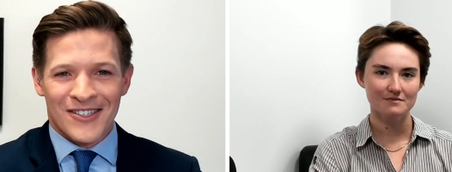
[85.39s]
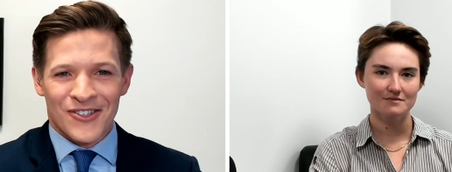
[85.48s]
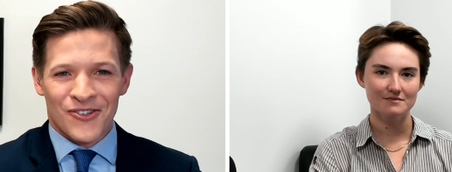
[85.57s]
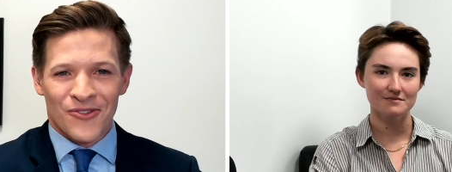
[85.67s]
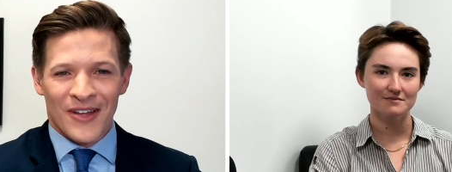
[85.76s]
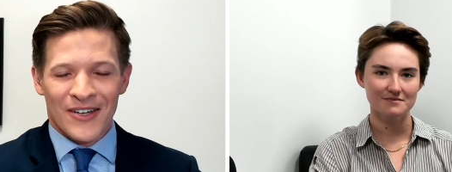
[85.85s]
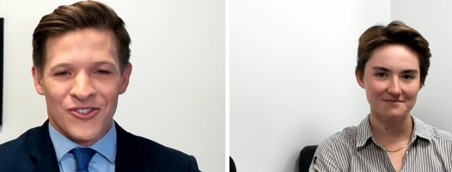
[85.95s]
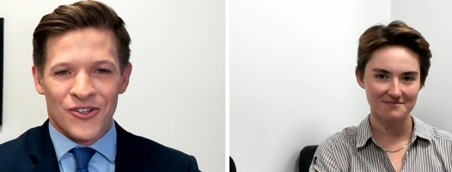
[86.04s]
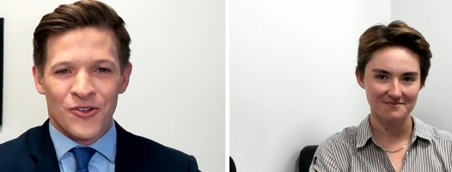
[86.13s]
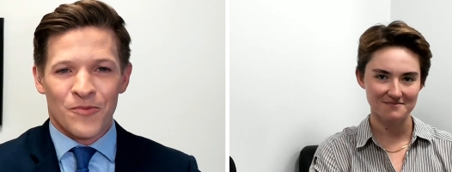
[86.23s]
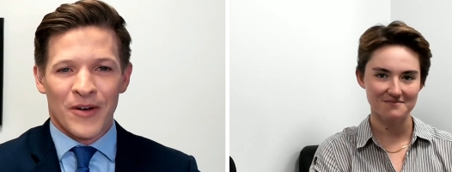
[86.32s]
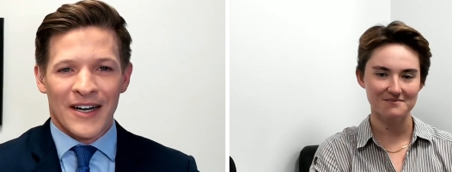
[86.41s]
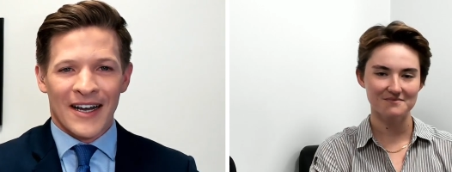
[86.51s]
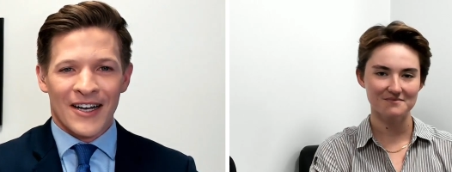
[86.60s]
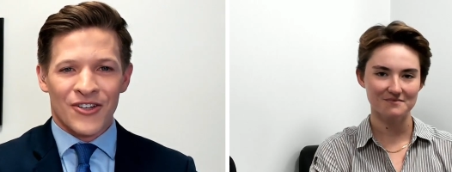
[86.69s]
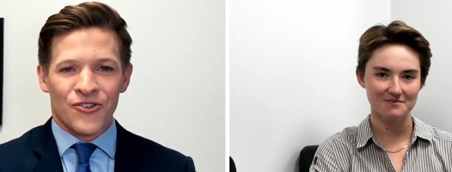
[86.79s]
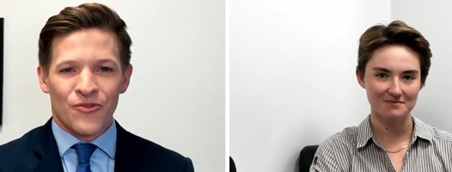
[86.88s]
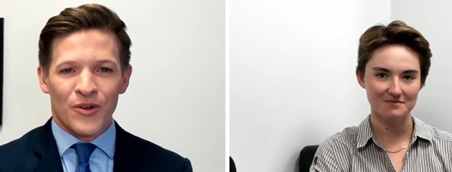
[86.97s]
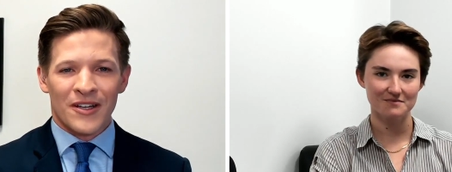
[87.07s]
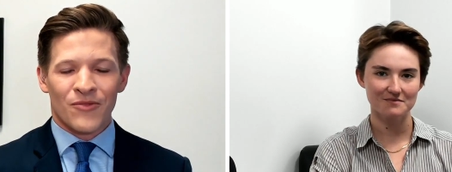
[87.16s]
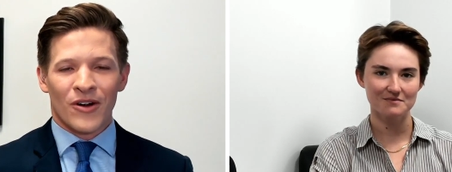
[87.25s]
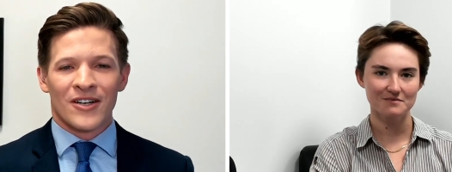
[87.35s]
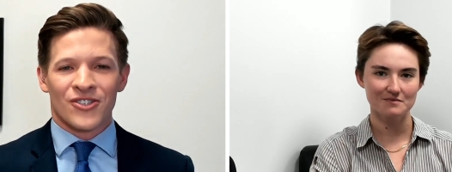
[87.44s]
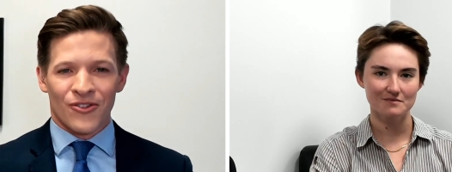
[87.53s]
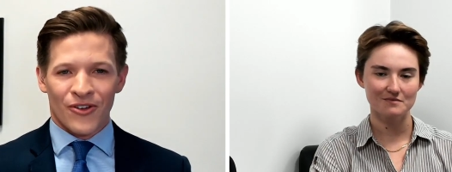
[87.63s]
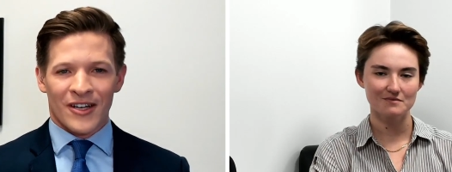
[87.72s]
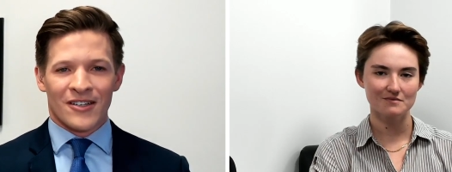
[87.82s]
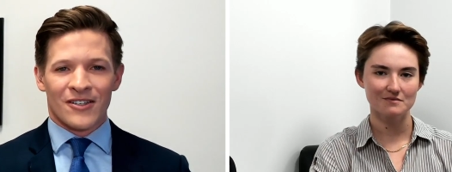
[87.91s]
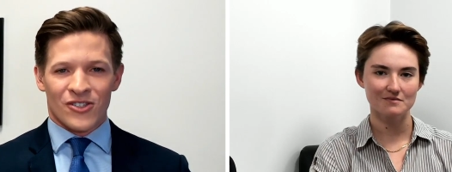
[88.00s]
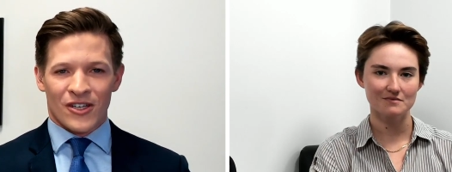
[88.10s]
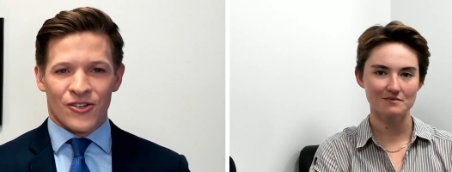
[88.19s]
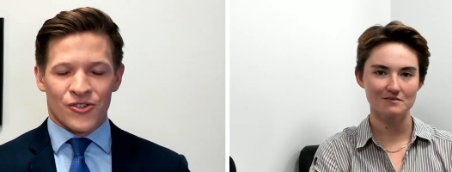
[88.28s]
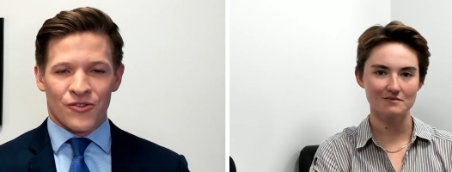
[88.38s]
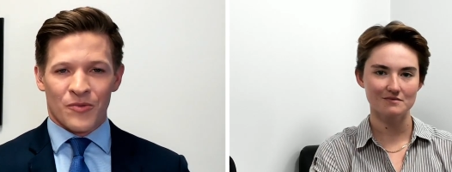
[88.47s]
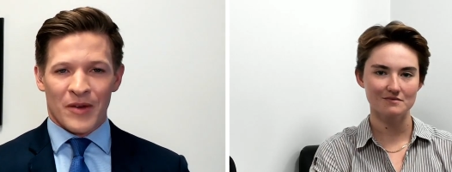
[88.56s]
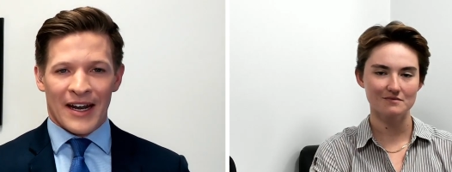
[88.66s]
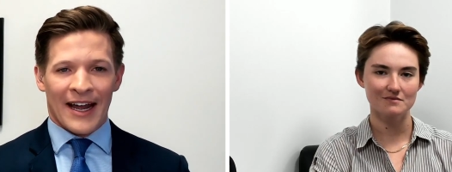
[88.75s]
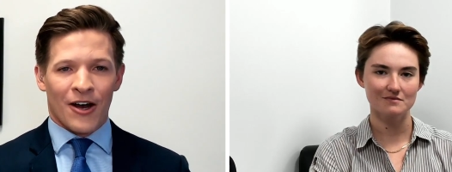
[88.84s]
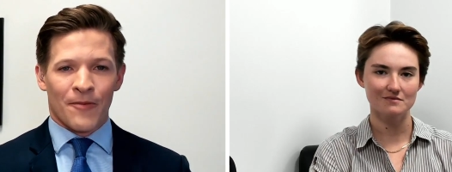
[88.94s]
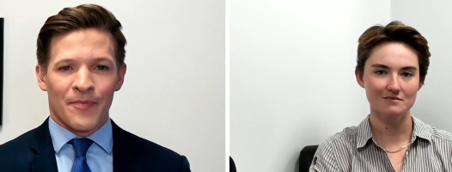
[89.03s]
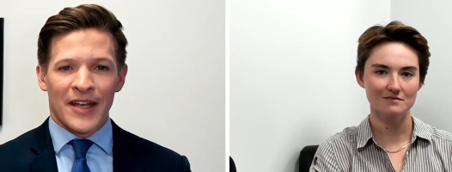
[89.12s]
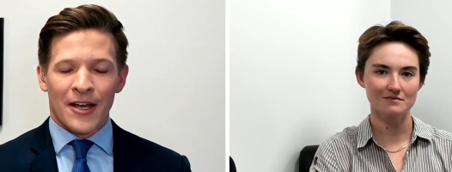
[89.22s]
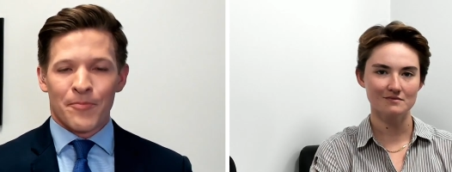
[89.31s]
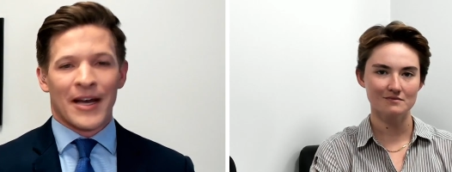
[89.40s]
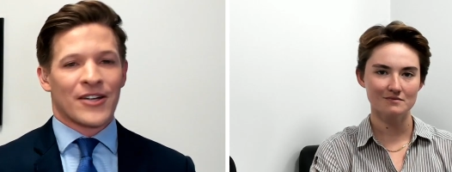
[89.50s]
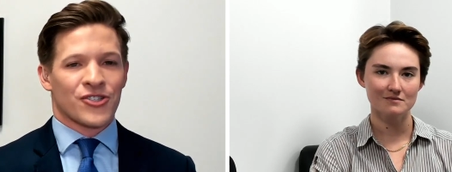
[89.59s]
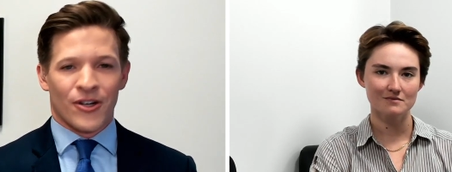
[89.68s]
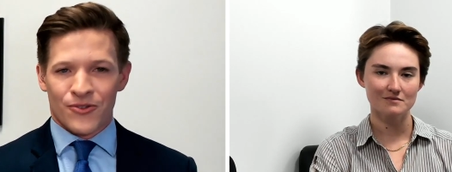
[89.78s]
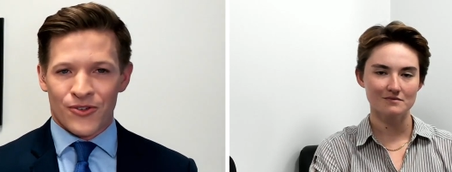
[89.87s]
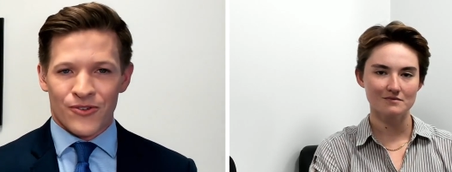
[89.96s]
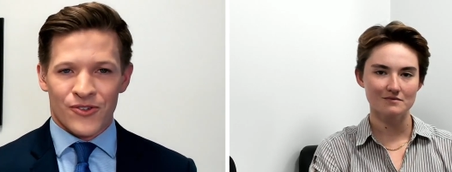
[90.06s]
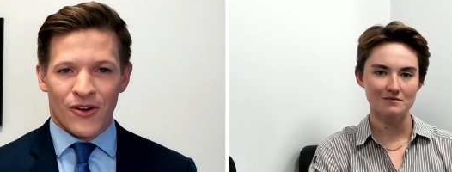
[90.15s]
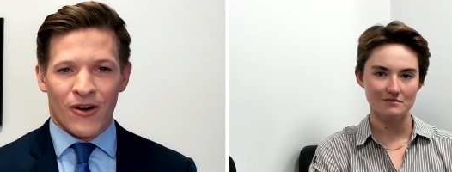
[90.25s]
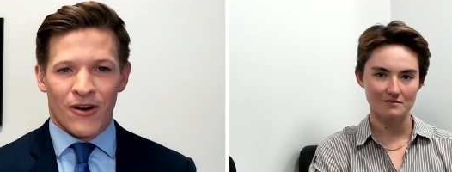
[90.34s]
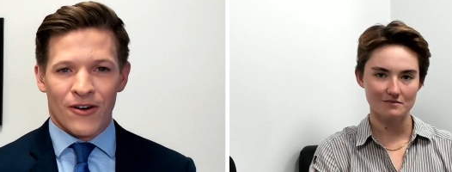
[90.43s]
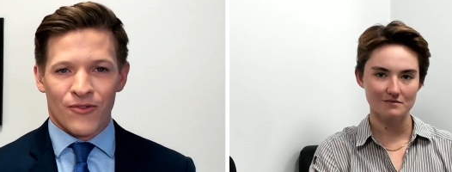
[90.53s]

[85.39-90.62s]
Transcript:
Speaker 1: to do that too. But uh, you really wanted to look into this issue about how pet shelters are